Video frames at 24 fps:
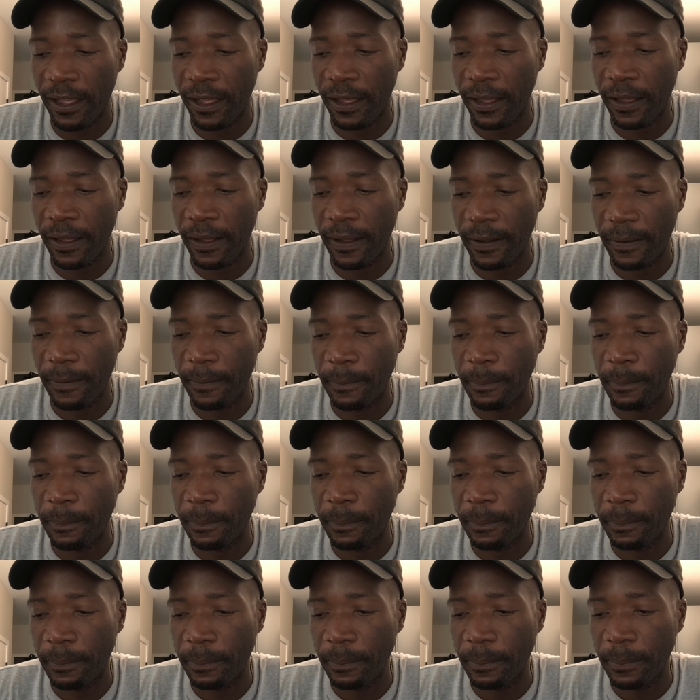Um,
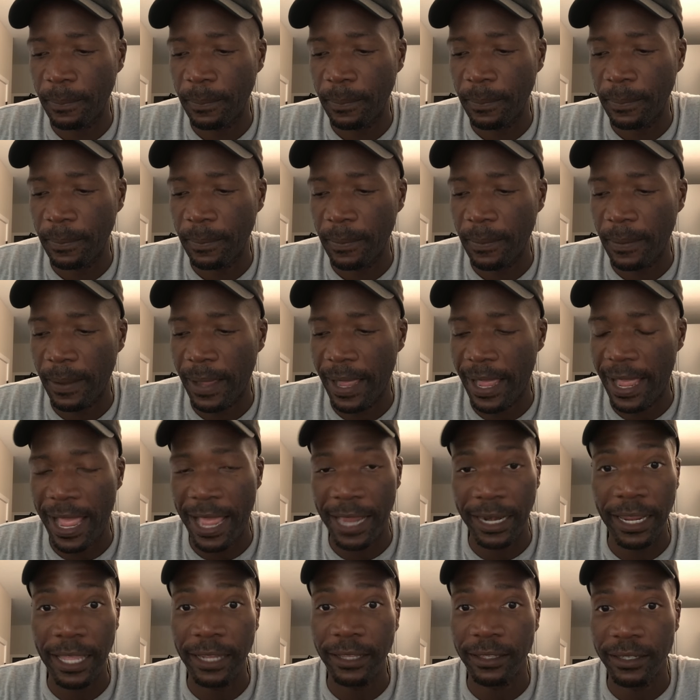I, I
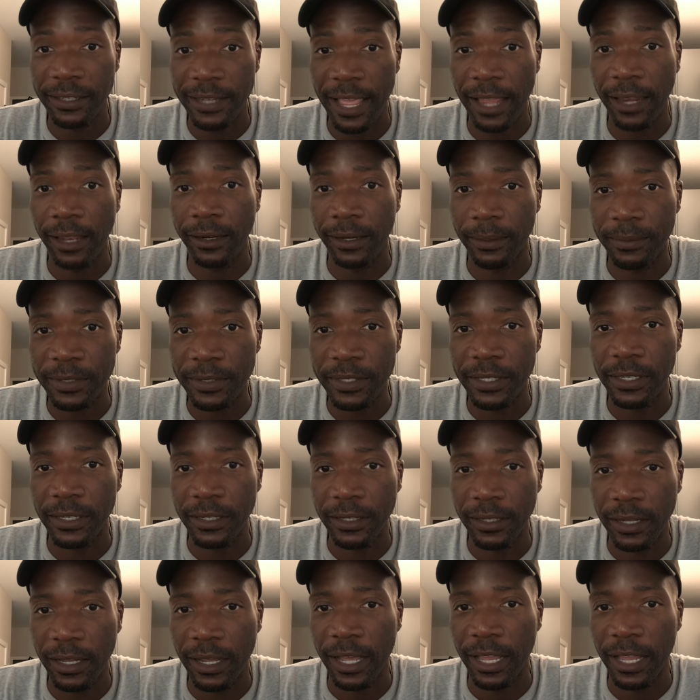like the talent I'm seeing.